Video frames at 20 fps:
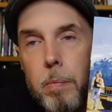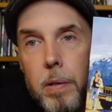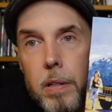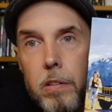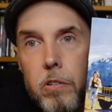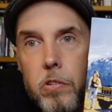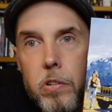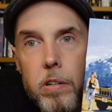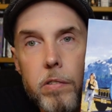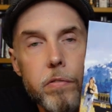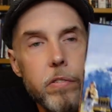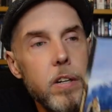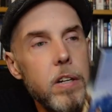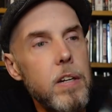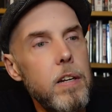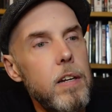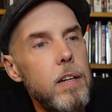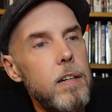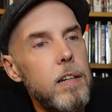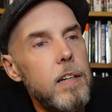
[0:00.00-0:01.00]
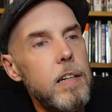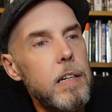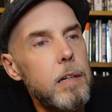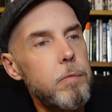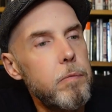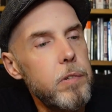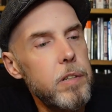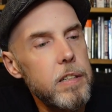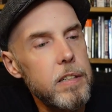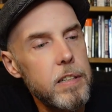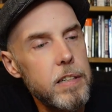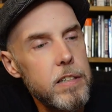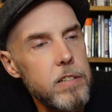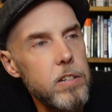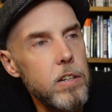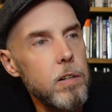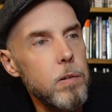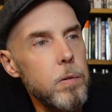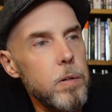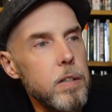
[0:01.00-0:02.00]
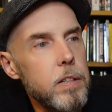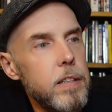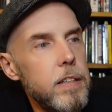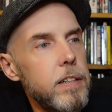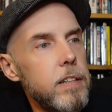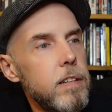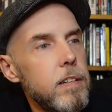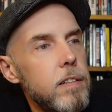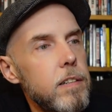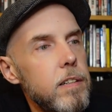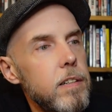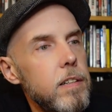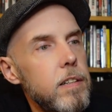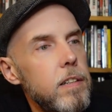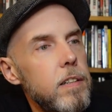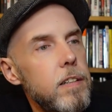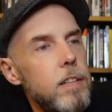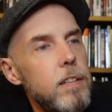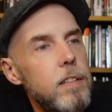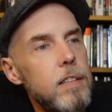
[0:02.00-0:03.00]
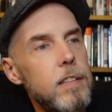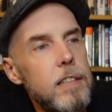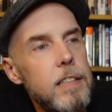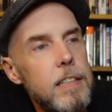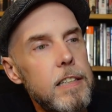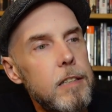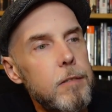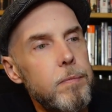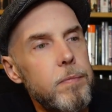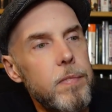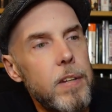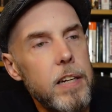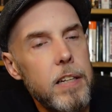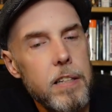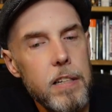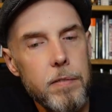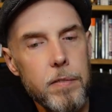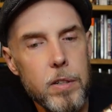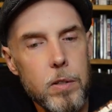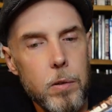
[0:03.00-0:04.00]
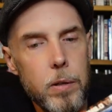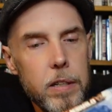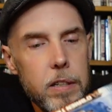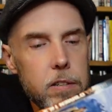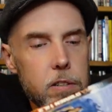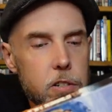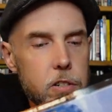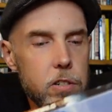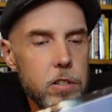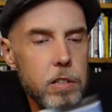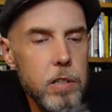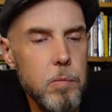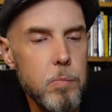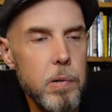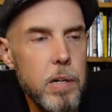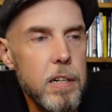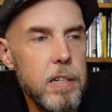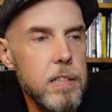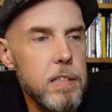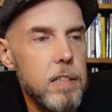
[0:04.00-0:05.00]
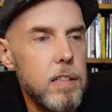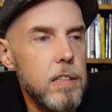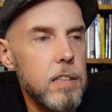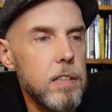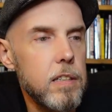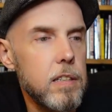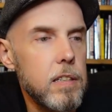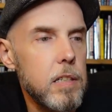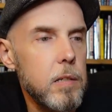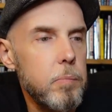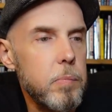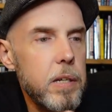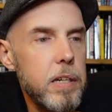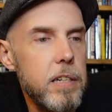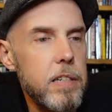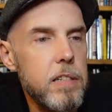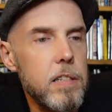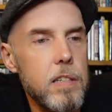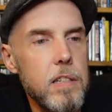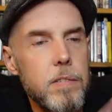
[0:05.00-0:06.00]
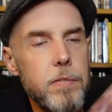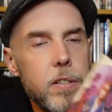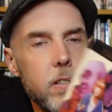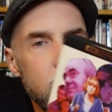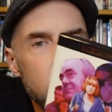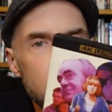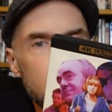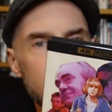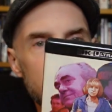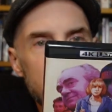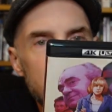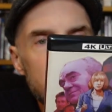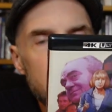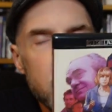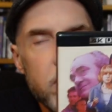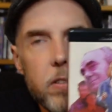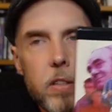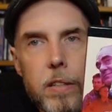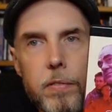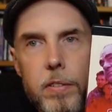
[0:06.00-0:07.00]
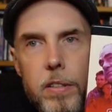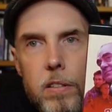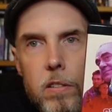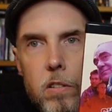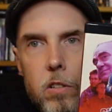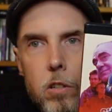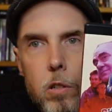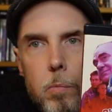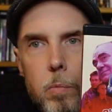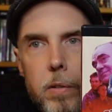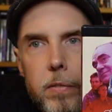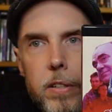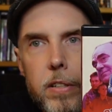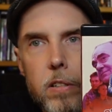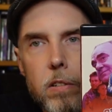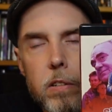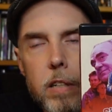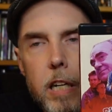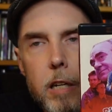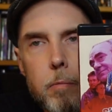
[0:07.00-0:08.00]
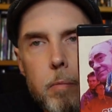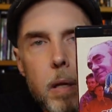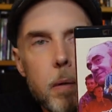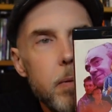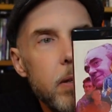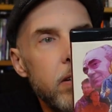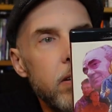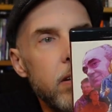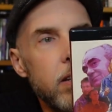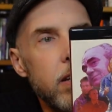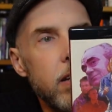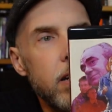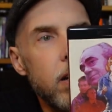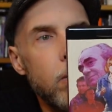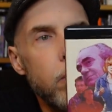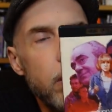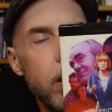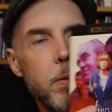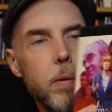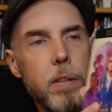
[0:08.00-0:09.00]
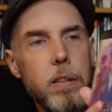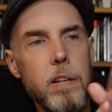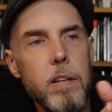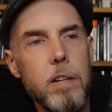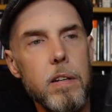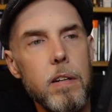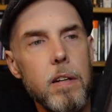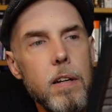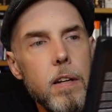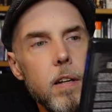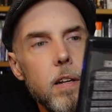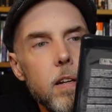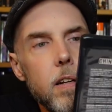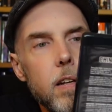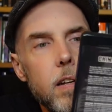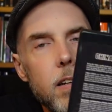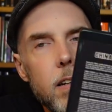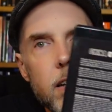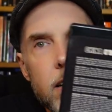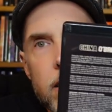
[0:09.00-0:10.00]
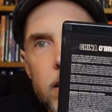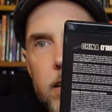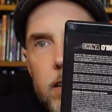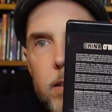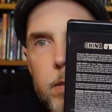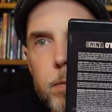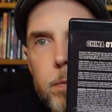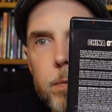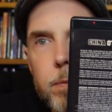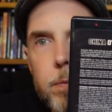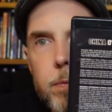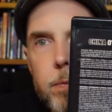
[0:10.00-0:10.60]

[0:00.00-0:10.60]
of them on the shelf. Really nice artwork there. I never quite understood the box and then the slipcase. If it's only one movie, if it's two movies, okay, maybe you can get away with it. But